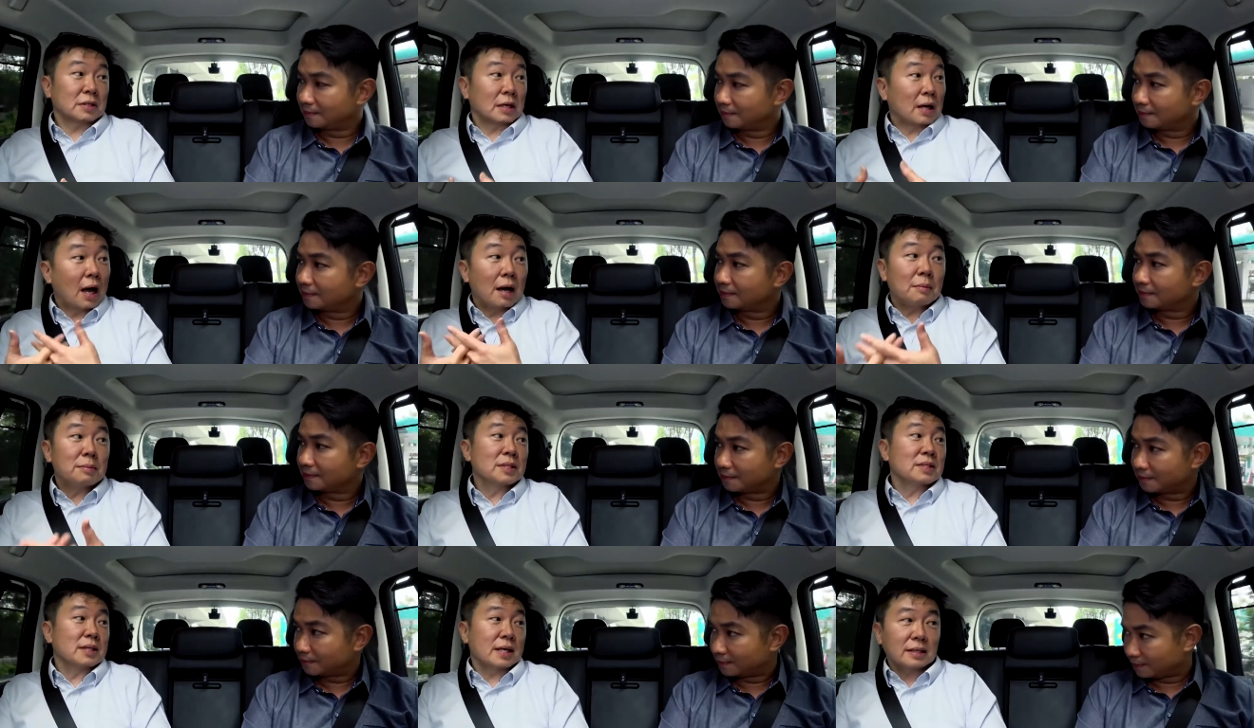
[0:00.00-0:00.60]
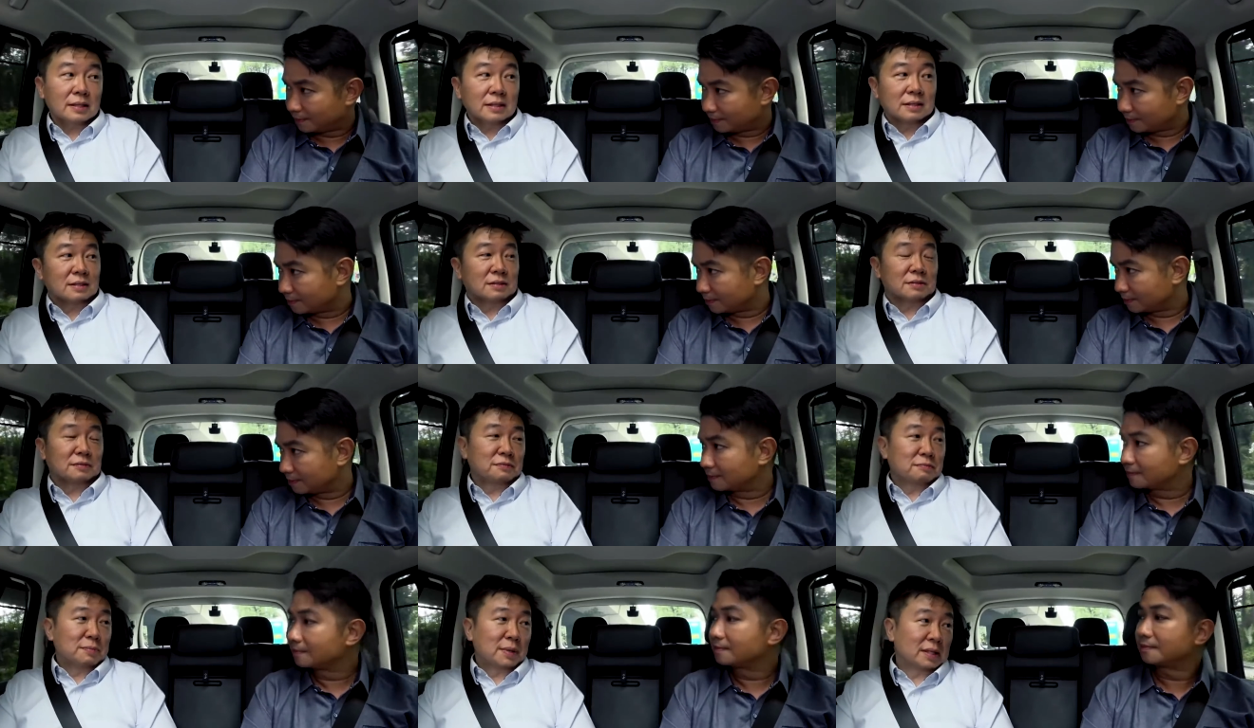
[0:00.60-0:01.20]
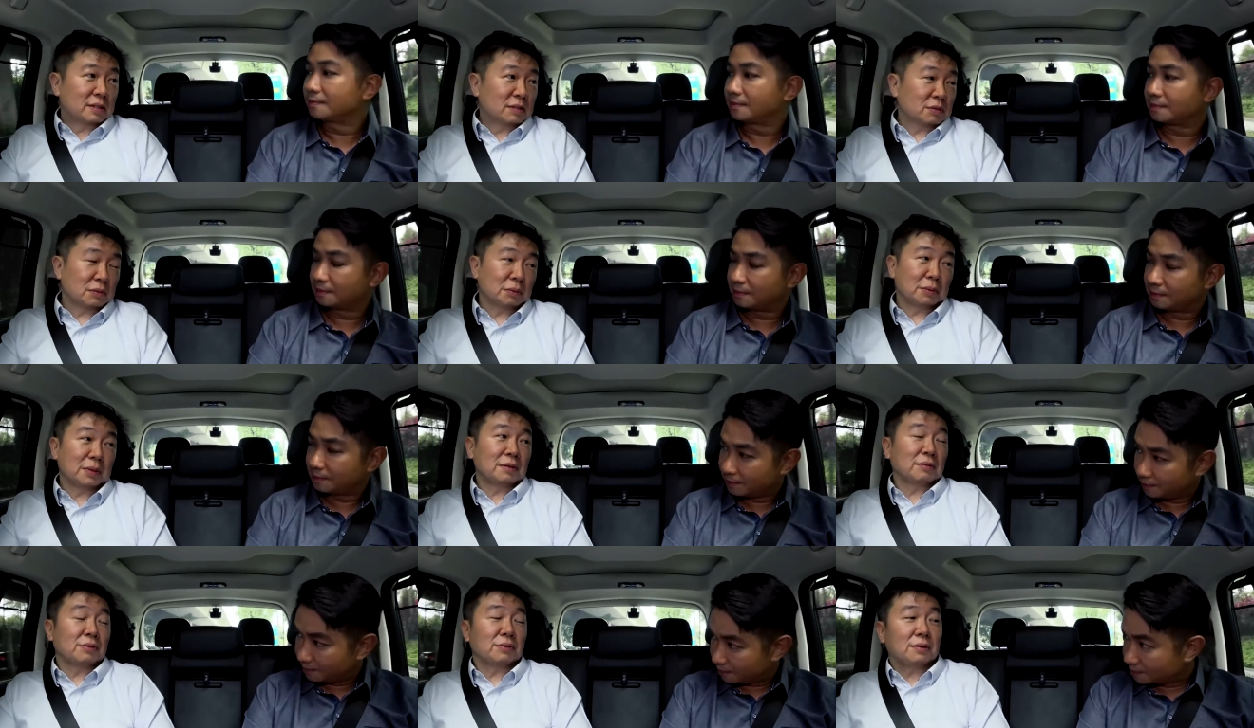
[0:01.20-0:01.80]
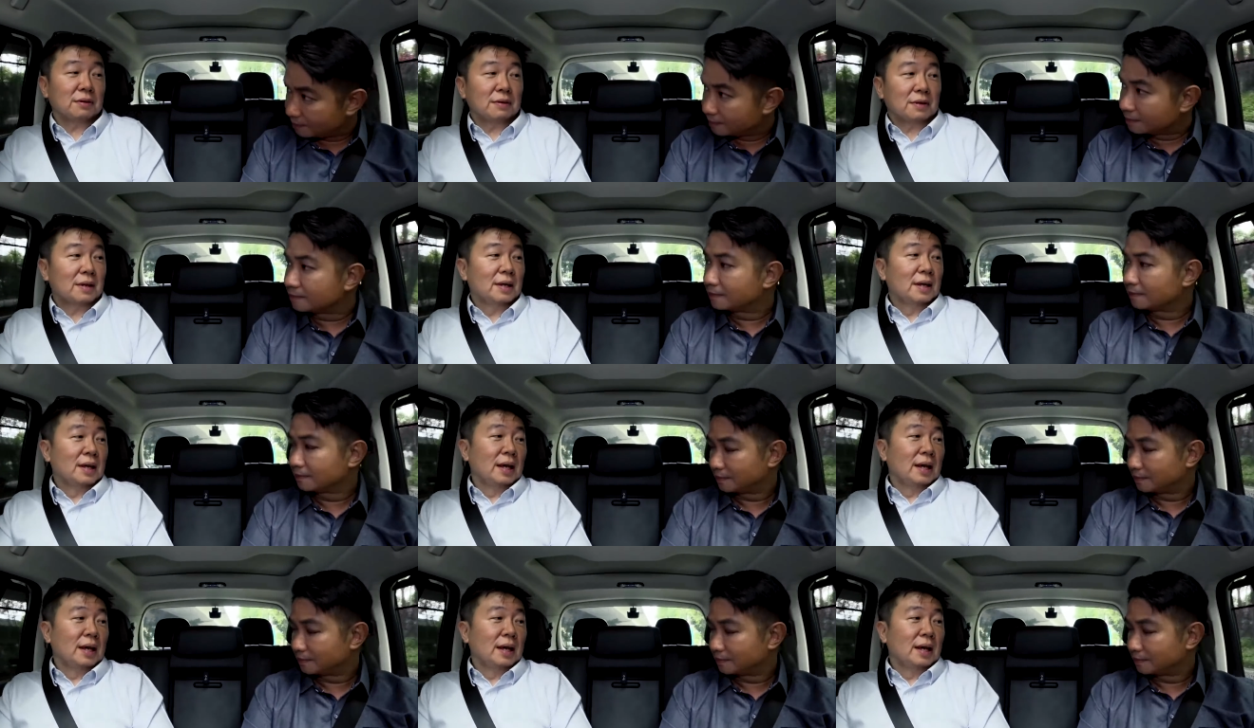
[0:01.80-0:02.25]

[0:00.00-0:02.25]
Speaker 1: carbon negative by 2030,